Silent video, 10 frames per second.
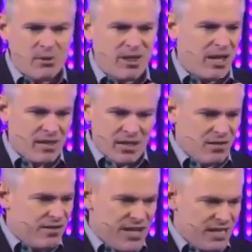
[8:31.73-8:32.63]
I don't have a problem
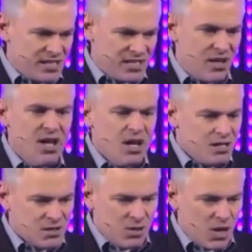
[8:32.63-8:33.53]
with that. I think you're a fine
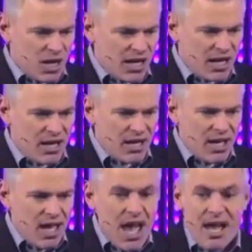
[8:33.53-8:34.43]
listener. So do I.